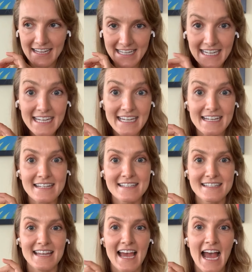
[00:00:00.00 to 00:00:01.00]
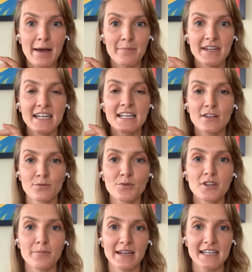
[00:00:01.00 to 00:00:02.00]
needs to happen
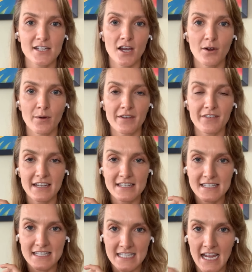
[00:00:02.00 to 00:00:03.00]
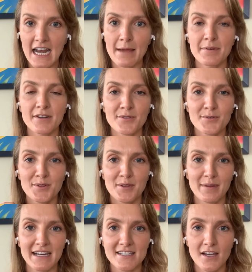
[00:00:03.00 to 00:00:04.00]
through the big toe. If it's not happening through
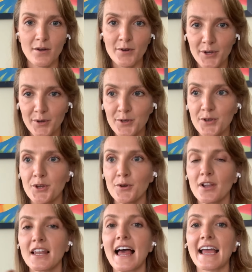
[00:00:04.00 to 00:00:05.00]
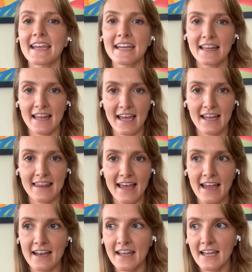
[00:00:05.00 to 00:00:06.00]
the big toe, you're lacking that
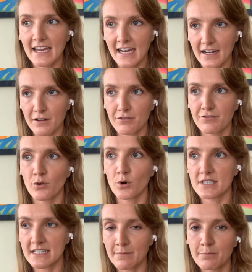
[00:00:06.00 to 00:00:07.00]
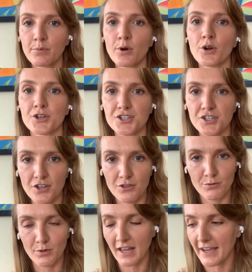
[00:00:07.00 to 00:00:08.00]
kind of force and push
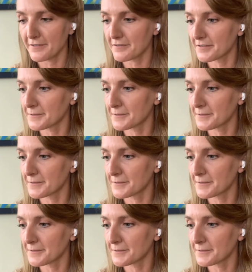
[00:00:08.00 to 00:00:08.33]
through life.